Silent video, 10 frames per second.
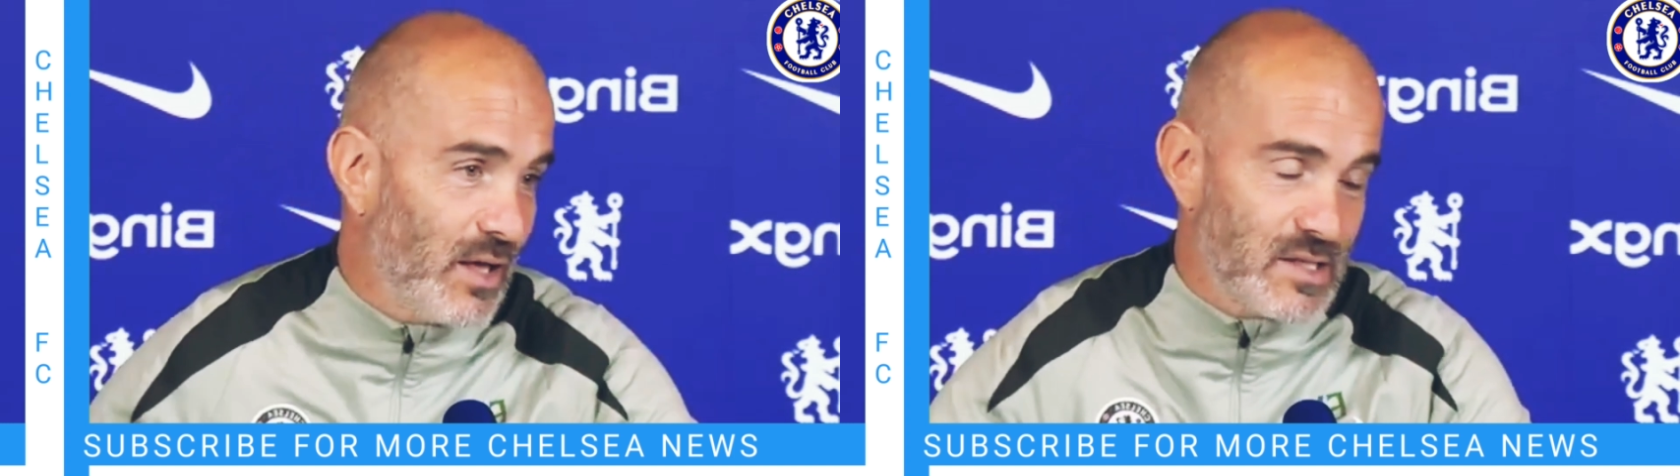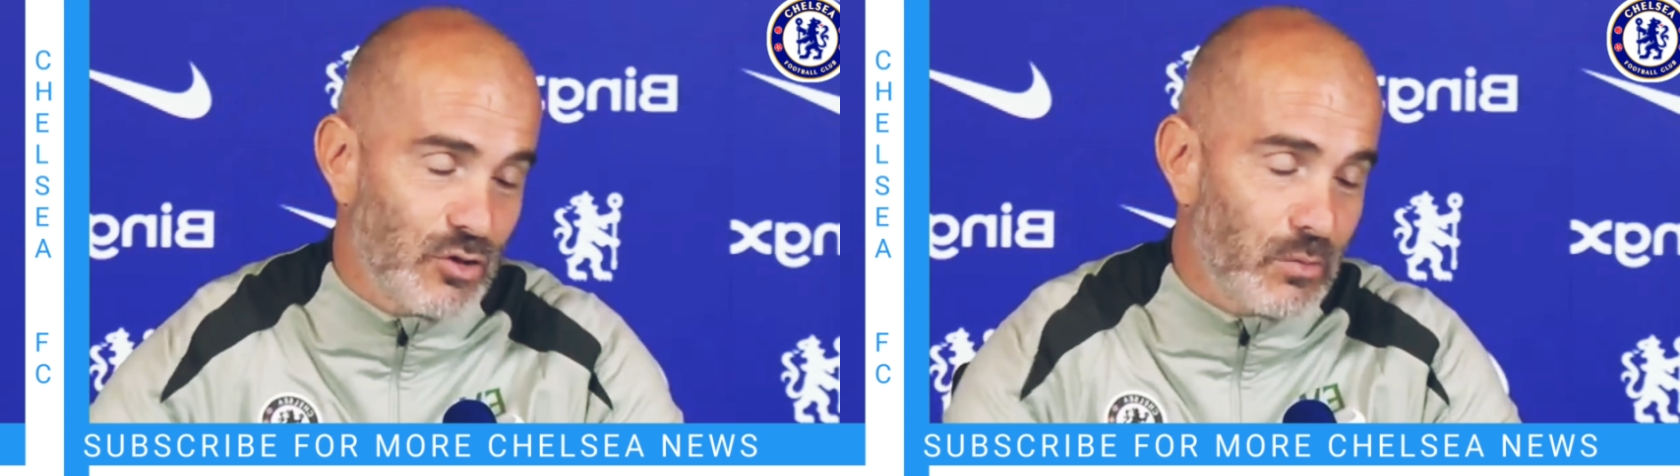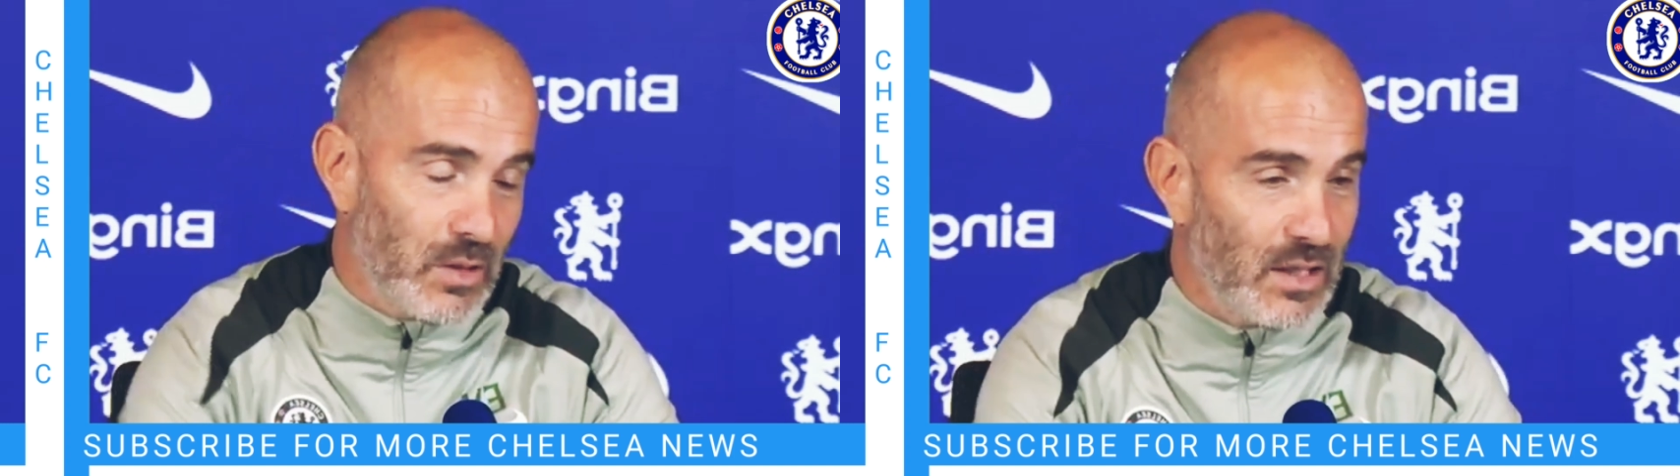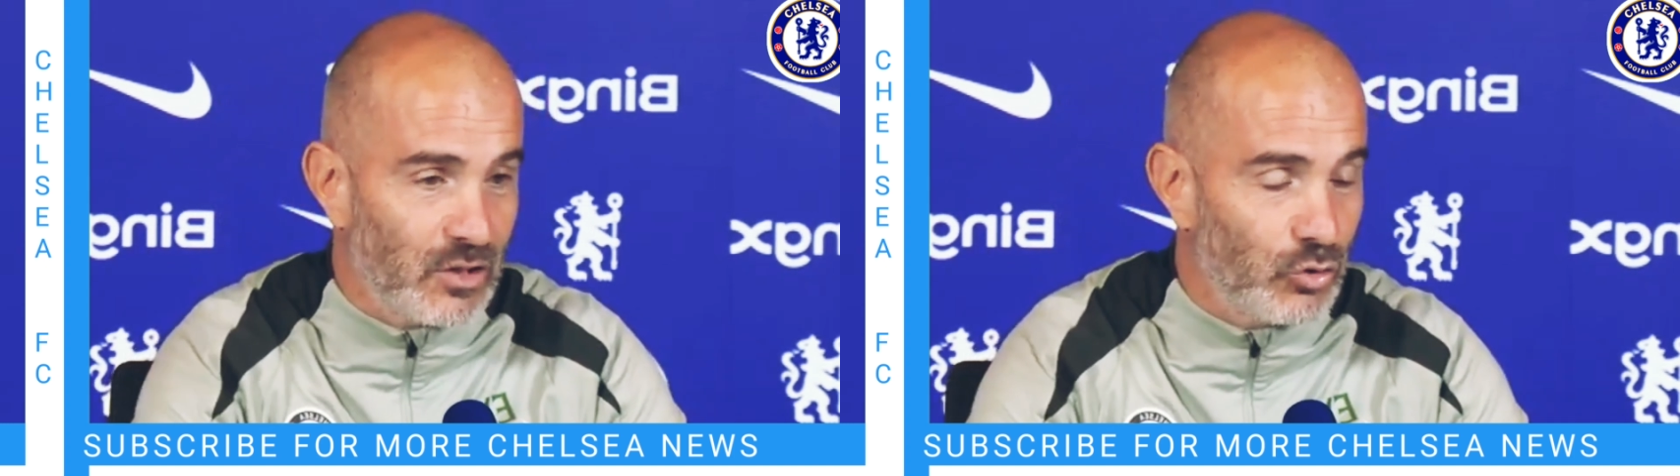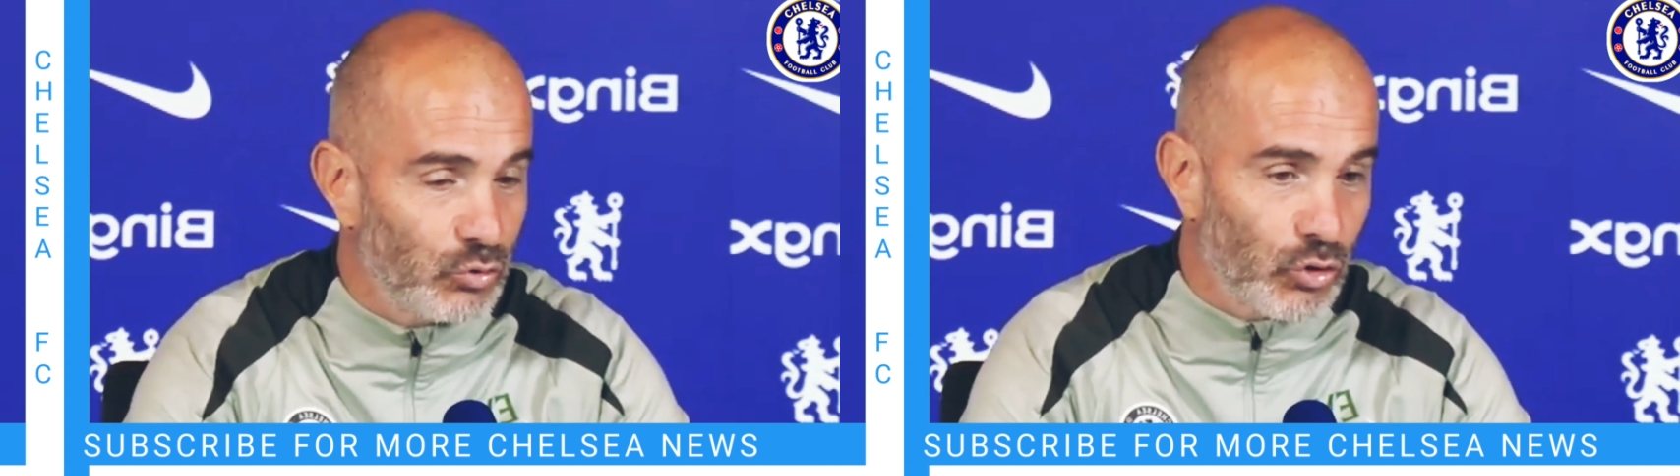It's normal
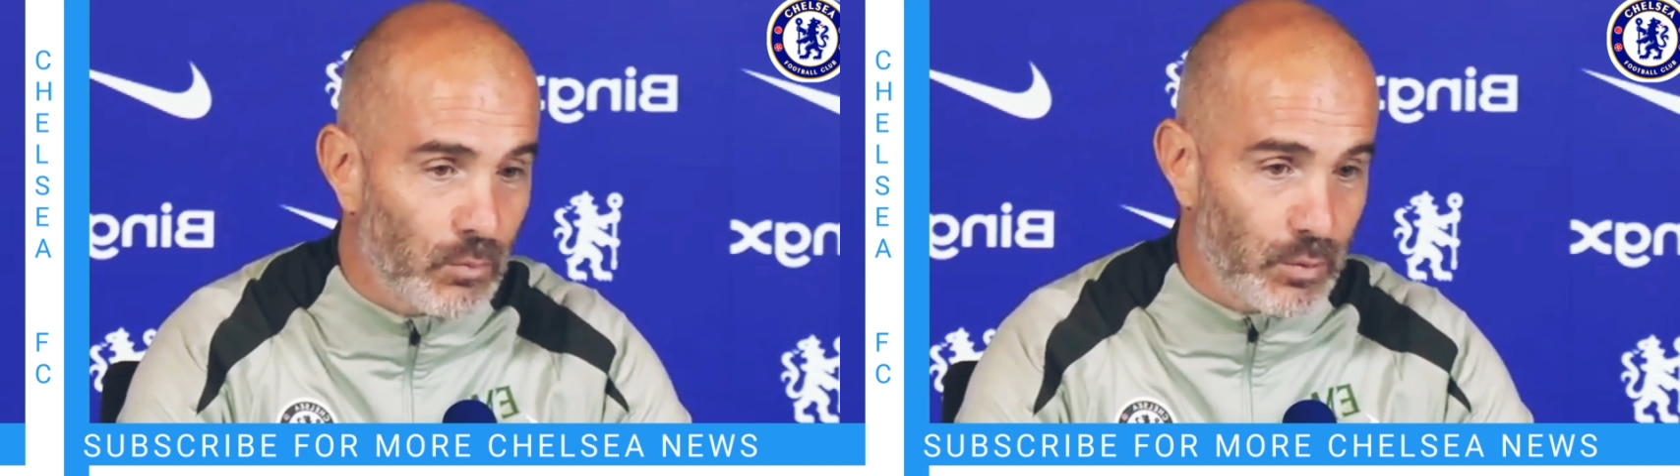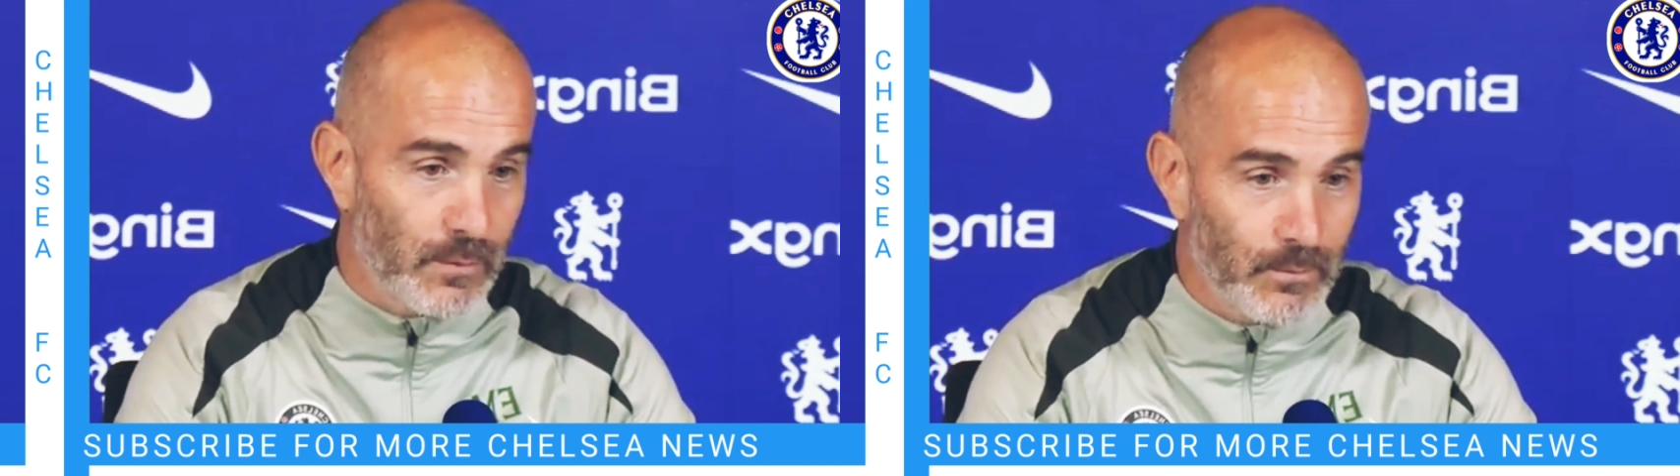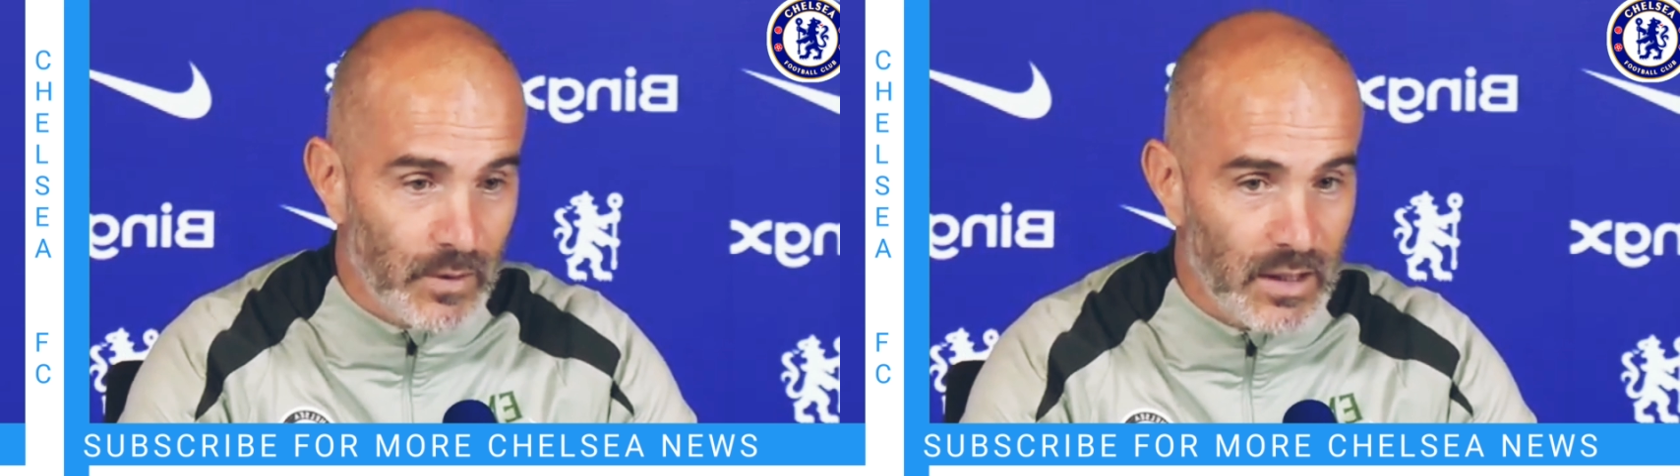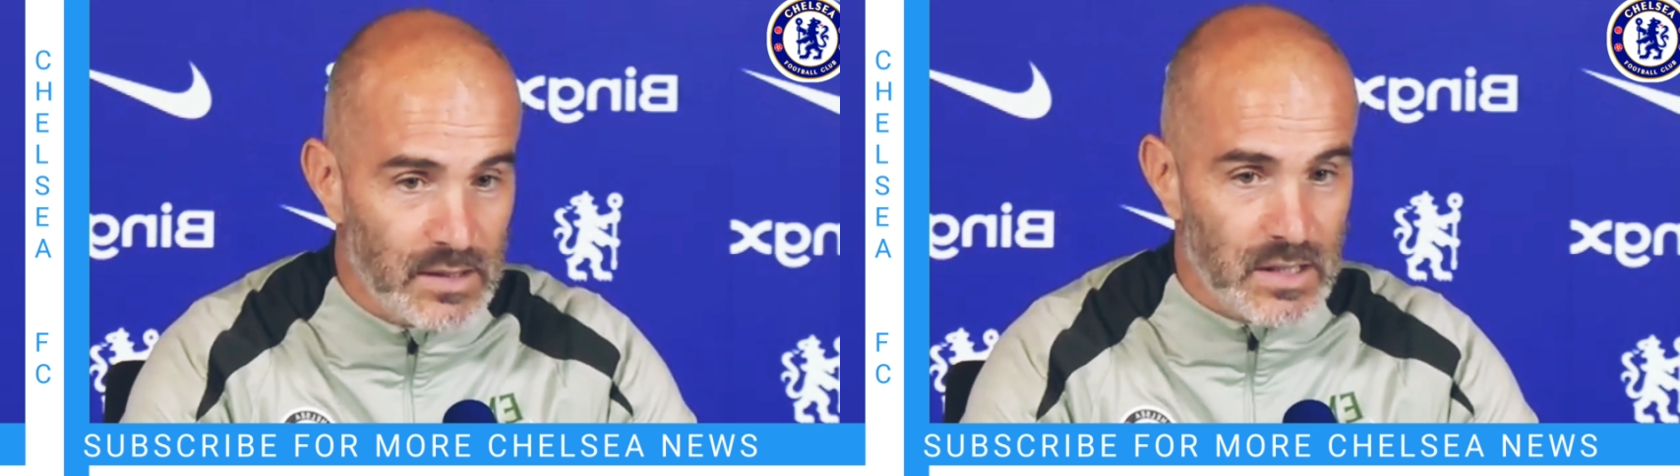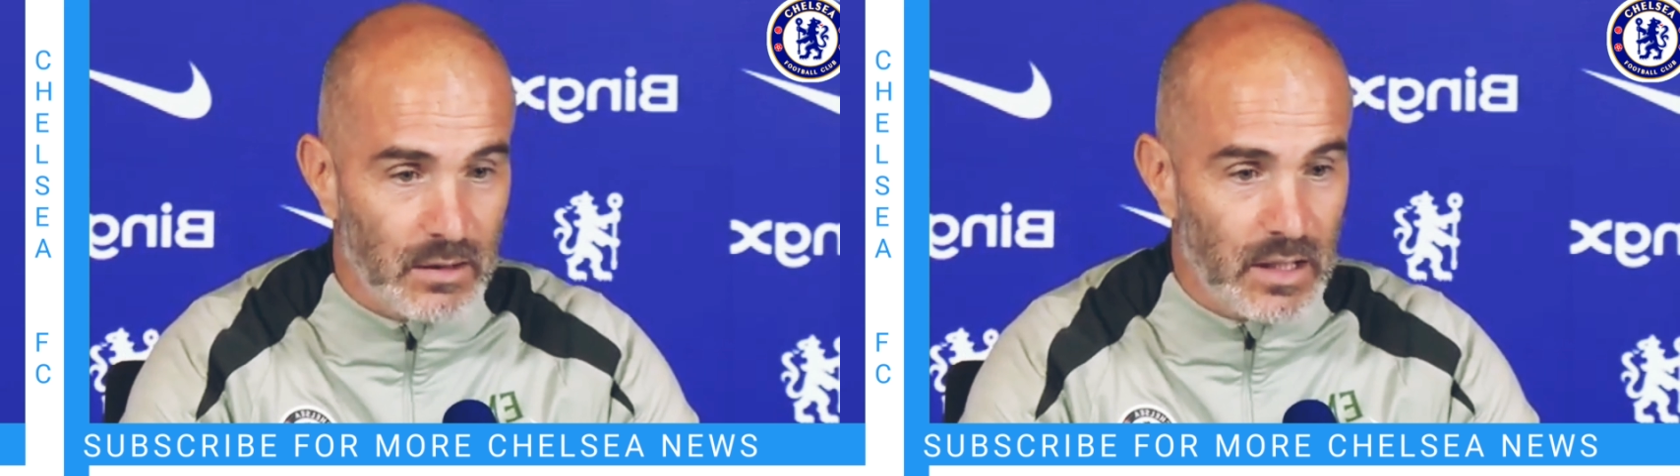that you drop in
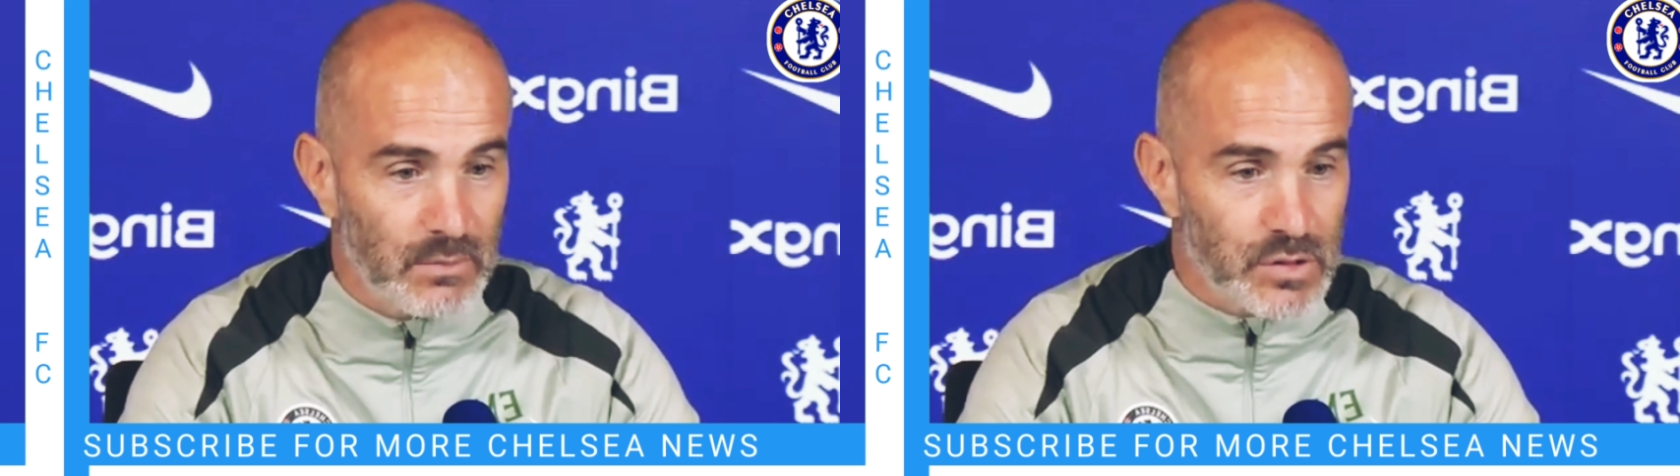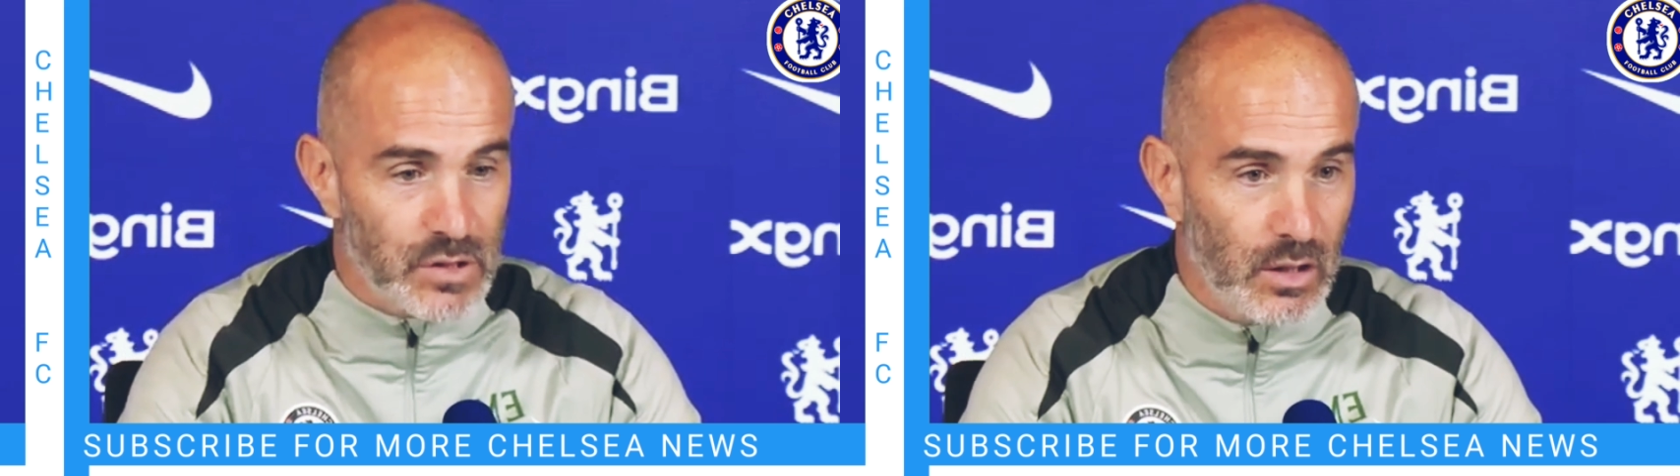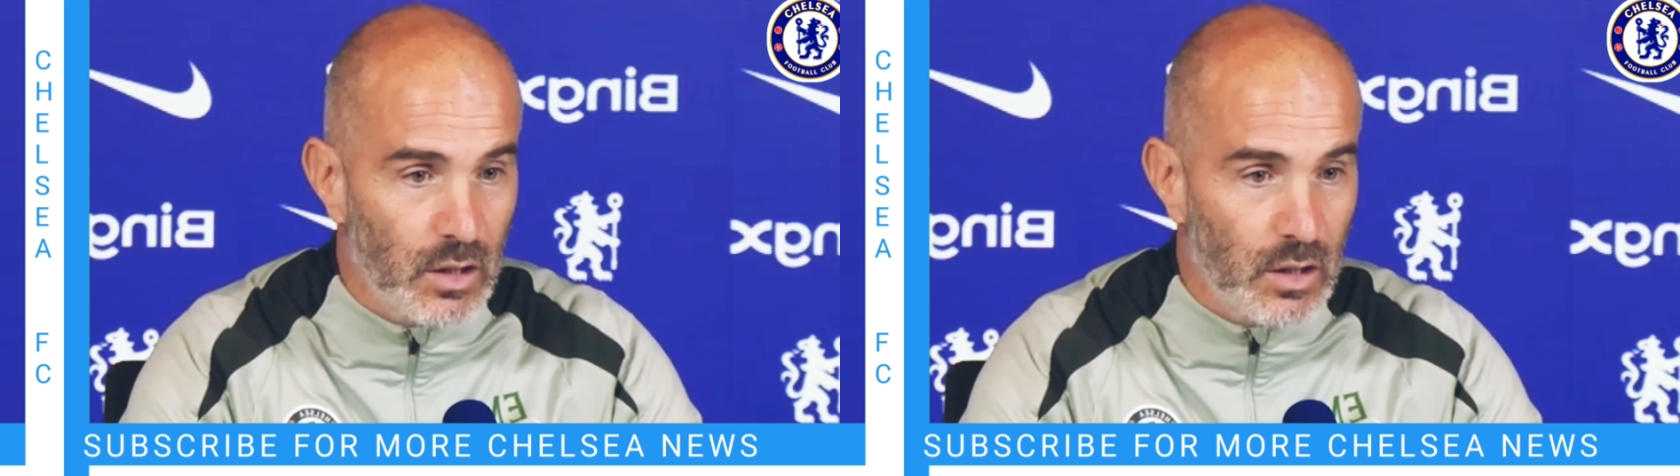some games,